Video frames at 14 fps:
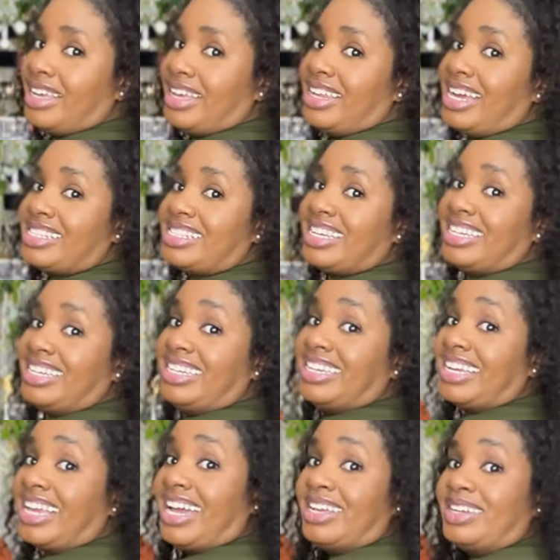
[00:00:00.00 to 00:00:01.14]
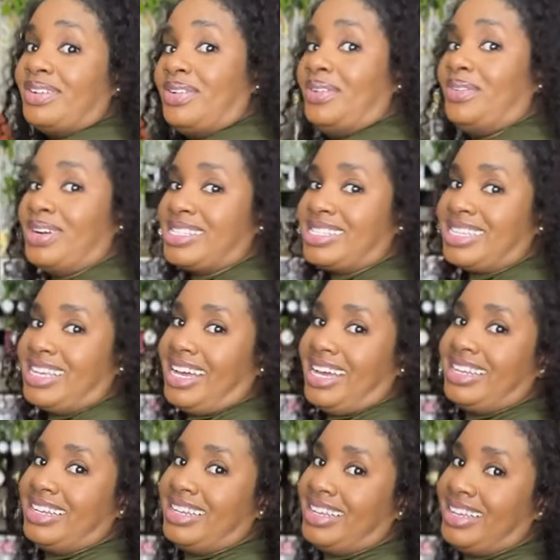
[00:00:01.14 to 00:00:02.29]
And I did eat again, once
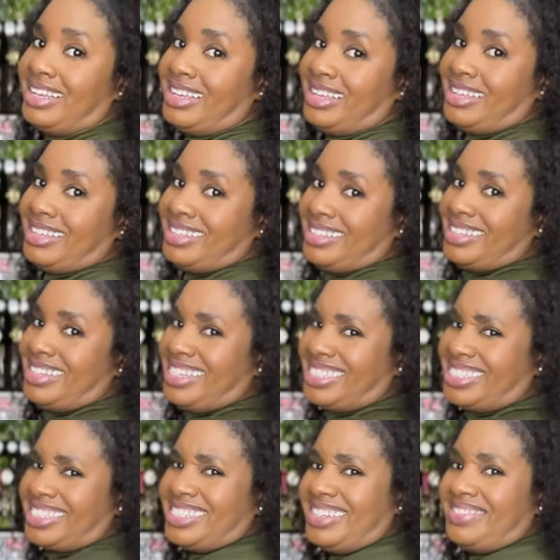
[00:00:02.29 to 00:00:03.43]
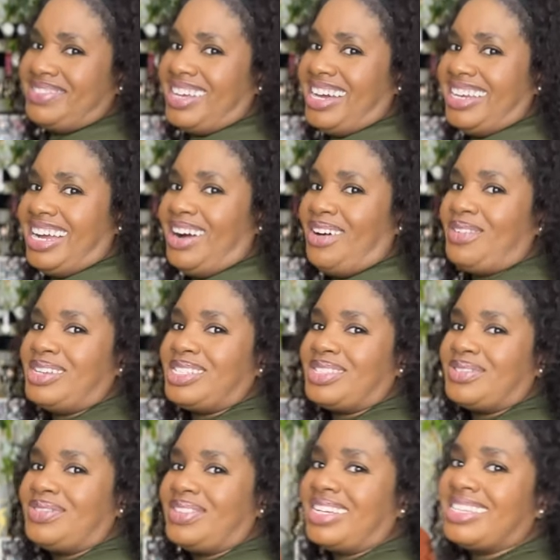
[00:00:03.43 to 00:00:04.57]
again. I shouldn't have done it. I always
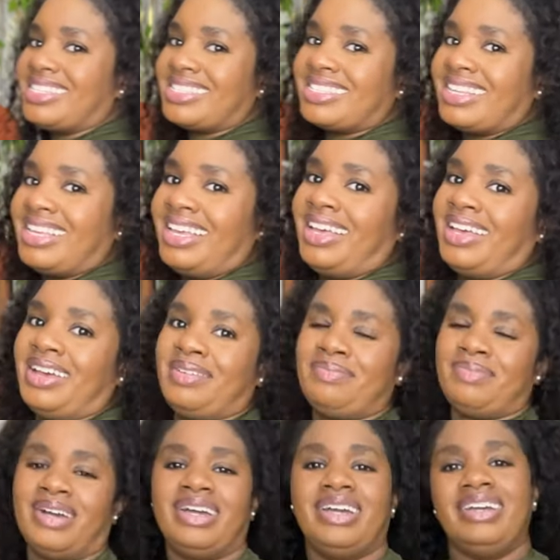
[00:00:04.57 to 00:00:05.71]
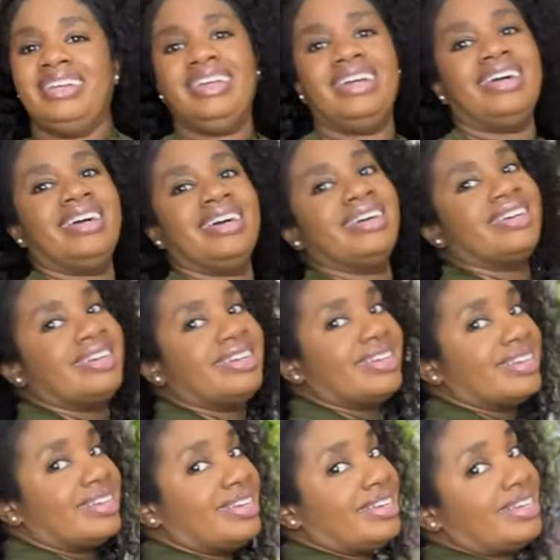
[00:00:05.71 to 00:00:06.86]
do this. But yeah,
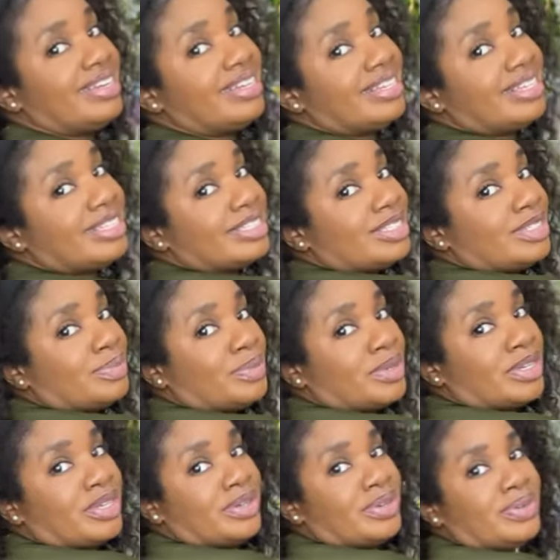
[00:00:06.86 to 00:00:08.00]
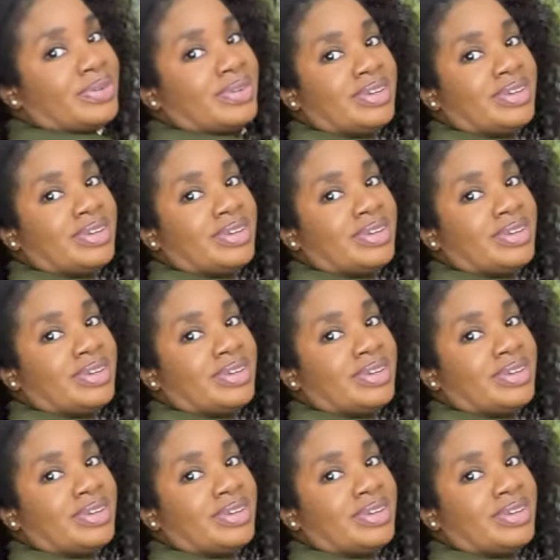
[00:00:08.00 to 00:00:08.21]
it is super cute.